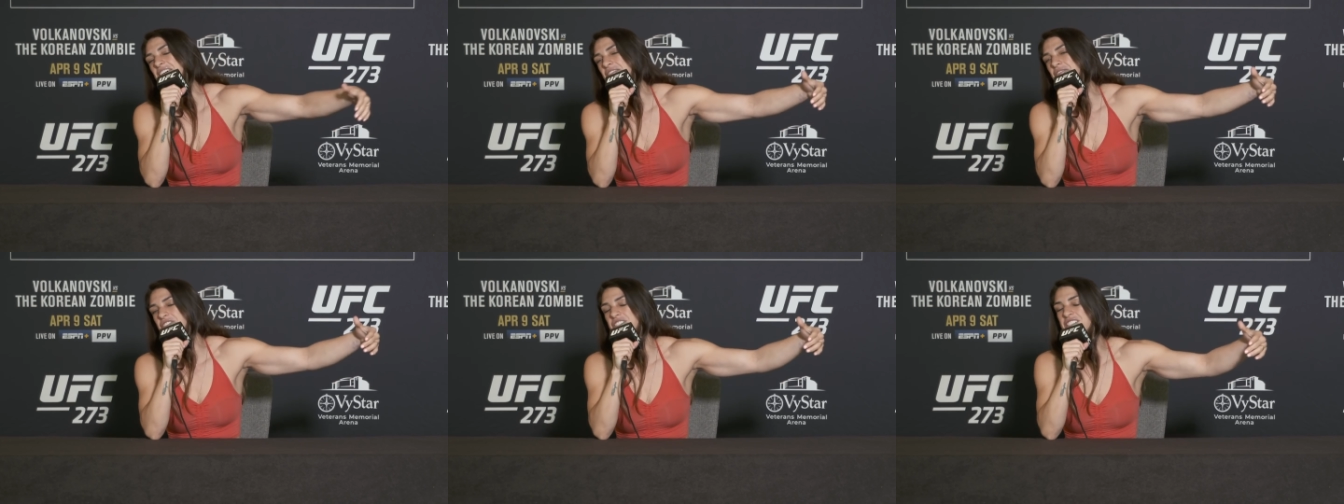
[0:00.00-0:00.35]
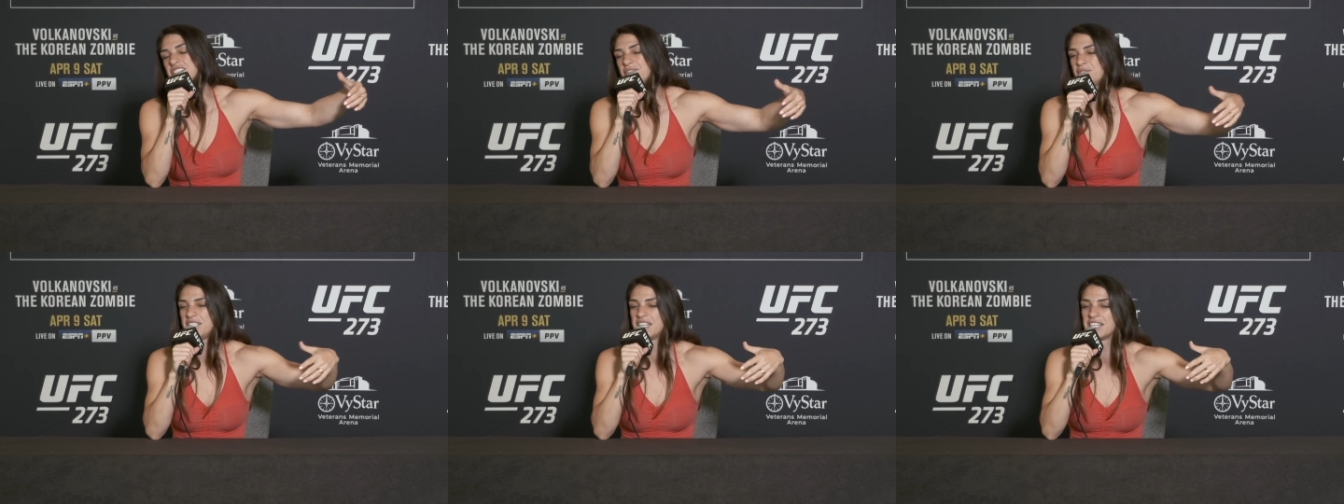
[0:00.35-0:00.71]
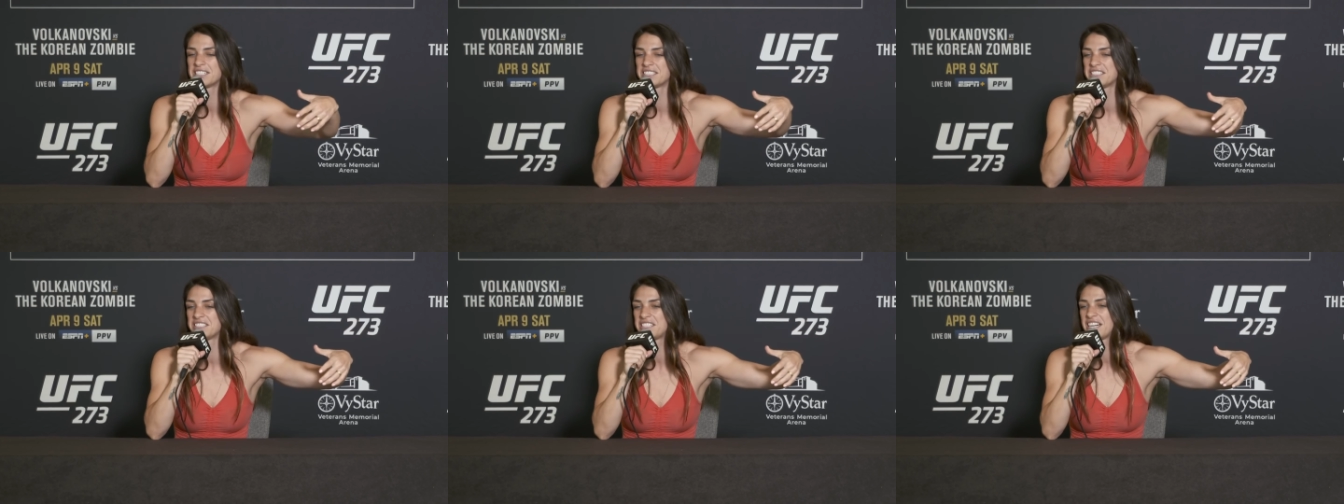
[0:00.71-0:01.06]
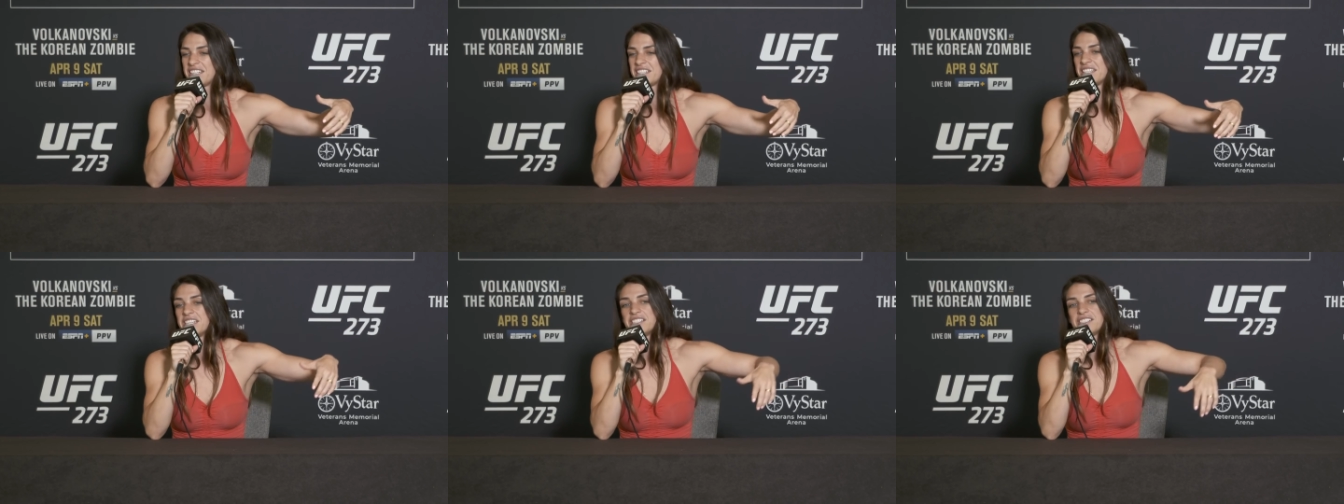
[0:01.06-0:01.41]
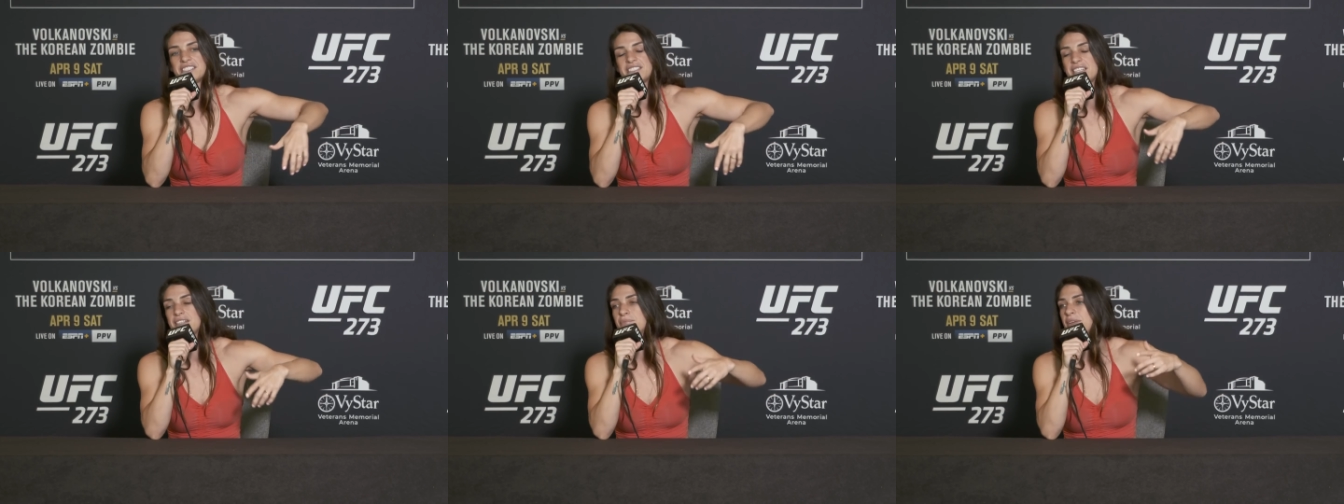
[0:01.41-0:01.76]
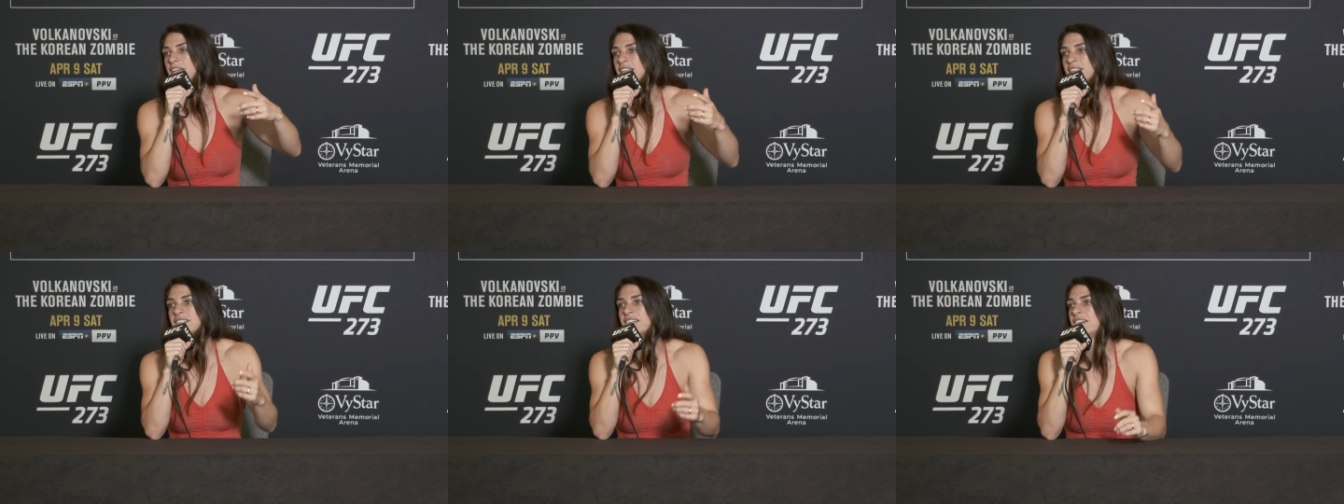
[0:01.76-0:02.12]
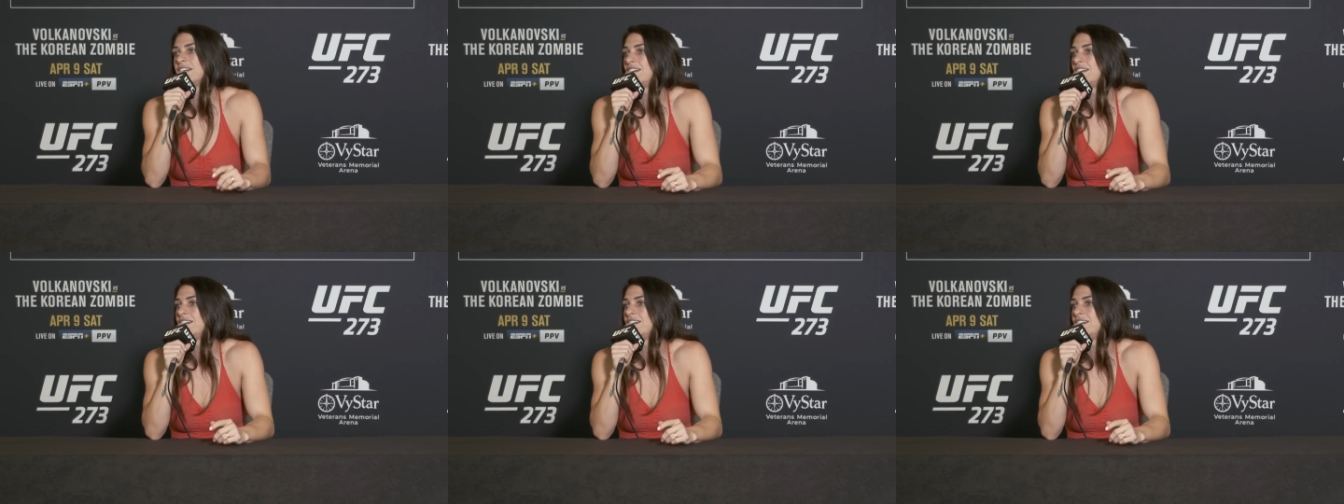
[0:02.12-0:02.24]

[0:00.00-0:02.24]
she, we hugged each other, and she said, man,